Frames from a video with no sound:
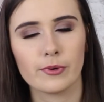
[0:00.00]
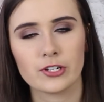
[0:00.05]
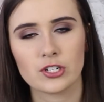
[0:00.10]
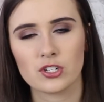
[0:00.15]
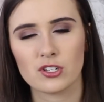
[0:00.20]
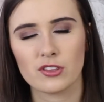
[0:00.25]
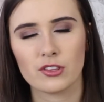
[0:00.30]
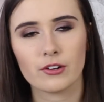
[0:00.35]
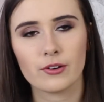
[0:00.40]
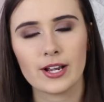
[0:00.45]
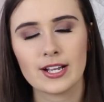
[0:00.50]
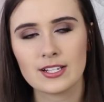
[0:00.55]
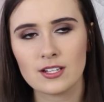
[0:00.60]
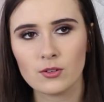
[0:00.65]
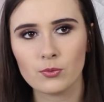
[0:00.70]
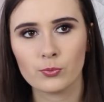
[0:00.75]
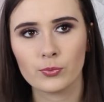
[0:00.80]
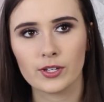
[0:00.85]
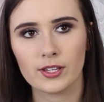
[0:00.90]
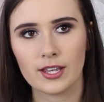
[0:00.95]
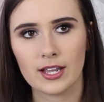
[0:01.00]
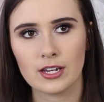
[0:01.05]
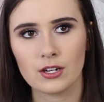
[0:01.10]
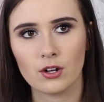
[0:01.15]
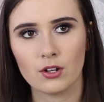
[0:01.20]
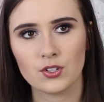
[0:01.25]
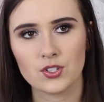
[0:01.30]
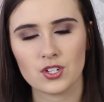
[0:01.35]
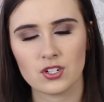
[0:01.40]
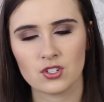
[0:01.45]
which there isn't really an
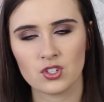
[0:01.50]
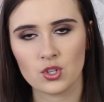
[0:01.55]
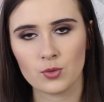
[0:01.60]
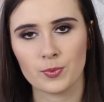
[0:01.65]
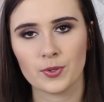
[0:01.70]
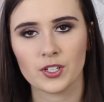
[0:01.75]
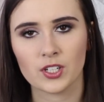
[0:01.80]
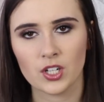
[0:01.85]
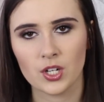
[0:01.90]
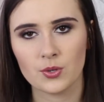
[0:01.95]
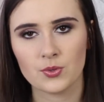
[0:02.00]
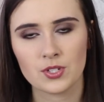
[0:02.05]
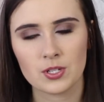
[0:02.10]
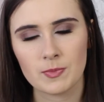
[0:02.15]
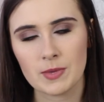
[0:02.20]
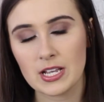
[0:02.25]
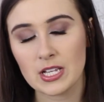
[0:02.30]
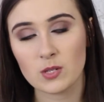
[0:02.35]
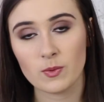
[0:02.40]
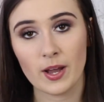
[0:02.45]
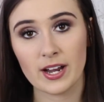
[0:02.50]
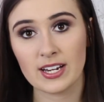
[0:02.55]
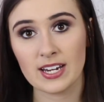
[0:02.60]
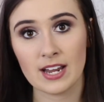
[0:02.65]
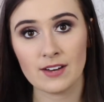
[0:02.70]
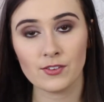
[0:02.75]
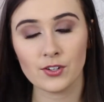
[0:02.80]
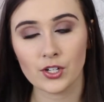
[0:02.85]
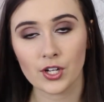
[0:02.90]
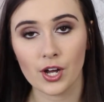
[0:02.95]
Ulta super close to me, so I
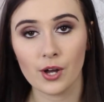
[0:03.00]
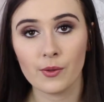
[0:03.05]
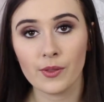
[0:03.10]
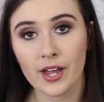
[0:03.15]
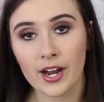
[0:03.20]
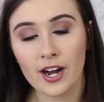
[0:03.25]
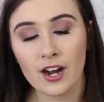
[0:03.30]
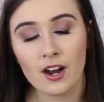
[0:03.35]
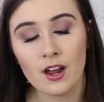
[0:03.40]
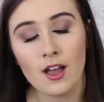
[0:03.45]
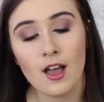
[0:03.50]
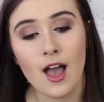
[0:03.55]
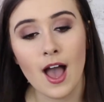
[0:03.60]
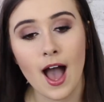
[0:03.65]
never go there.